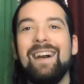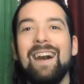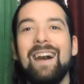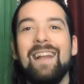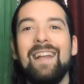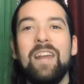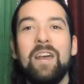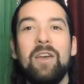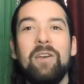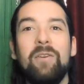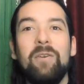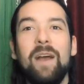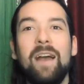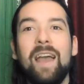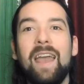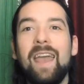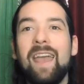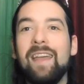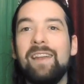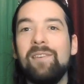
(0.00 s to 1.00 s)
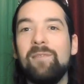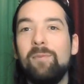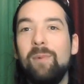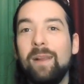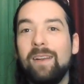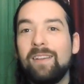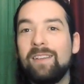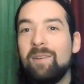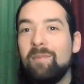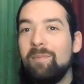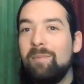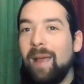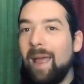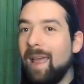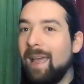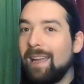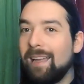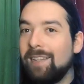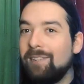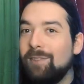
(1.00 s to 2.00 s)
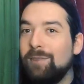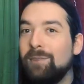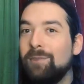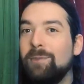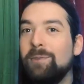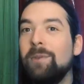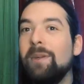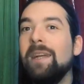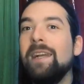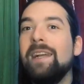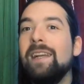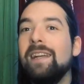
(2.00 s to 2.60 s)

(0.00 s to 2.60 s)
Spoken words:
Hello and welcome back to